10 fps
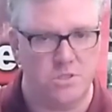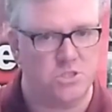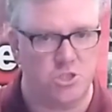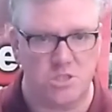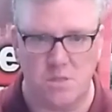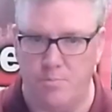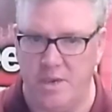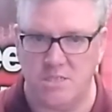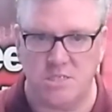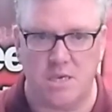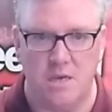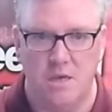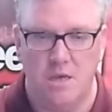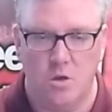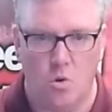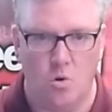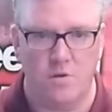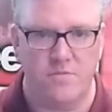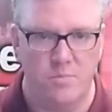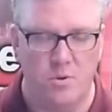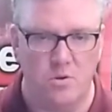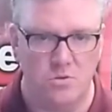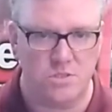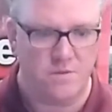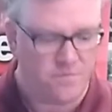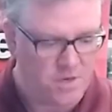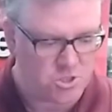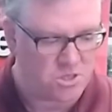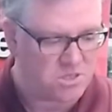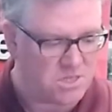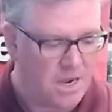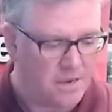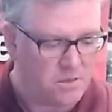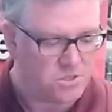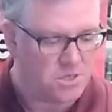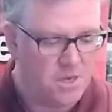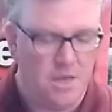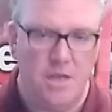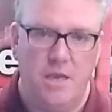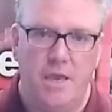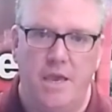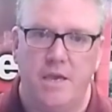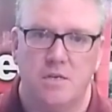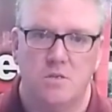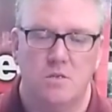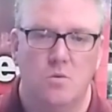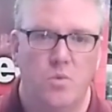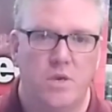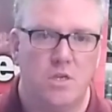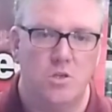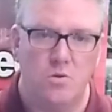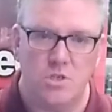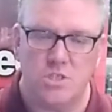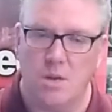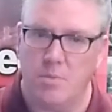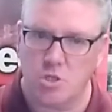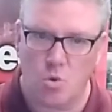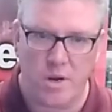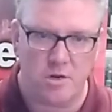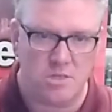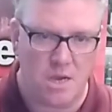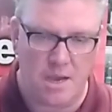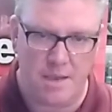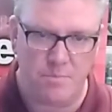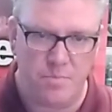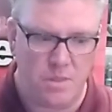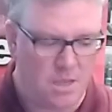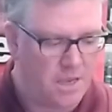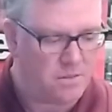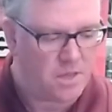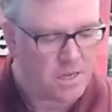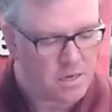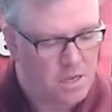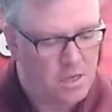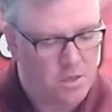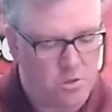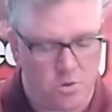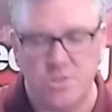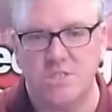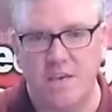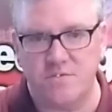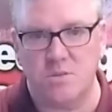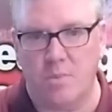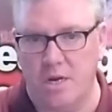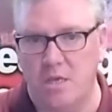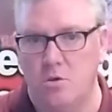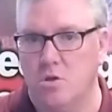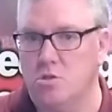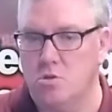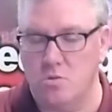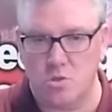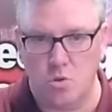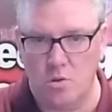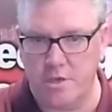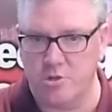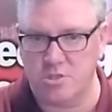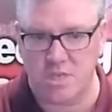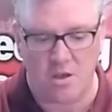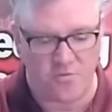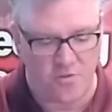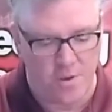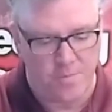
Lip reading: It's just the basic core of the bowls of each of the styles. And we can do these in a much quicker time. And then you can save some money. You can do the tooling yourself.